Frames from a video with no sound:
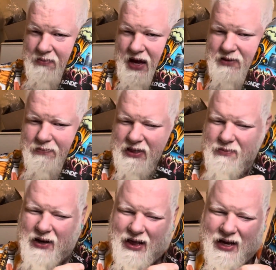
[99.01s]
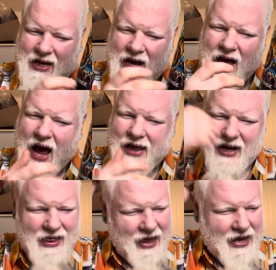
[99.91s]
It's busy, but I like it. I think
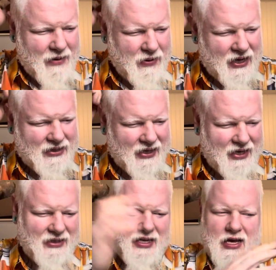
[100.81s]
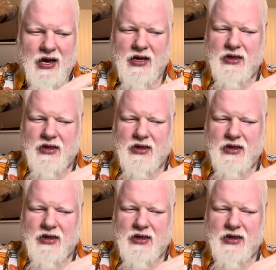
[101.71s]
I like it because it is the